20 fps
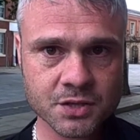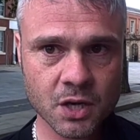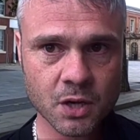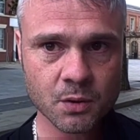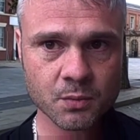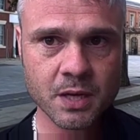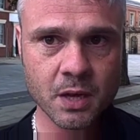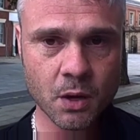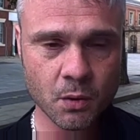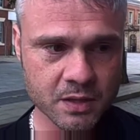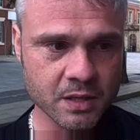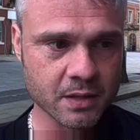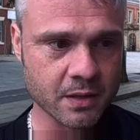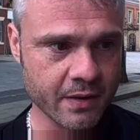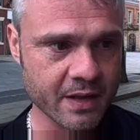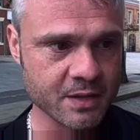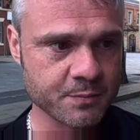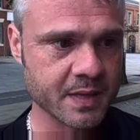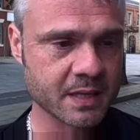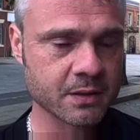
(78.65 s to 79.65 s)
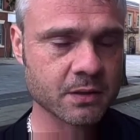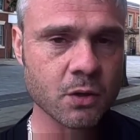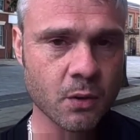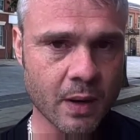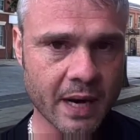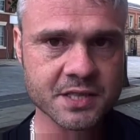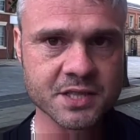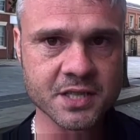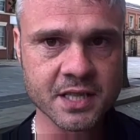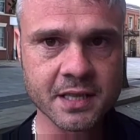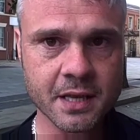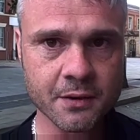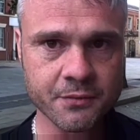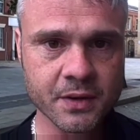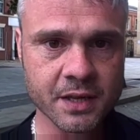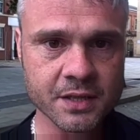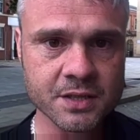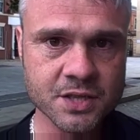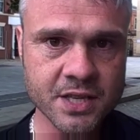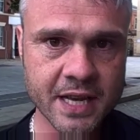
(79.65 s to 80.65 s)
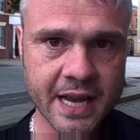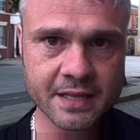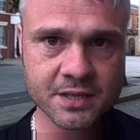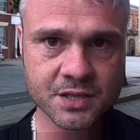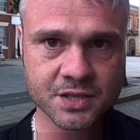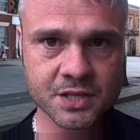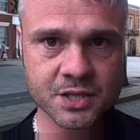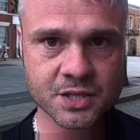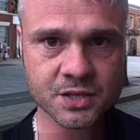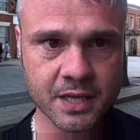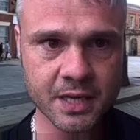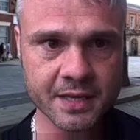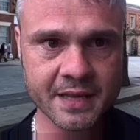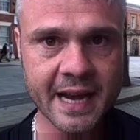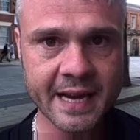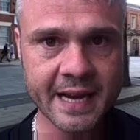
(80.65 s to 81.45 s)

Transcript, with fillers: So, you know, that's been quite a significant change since uh,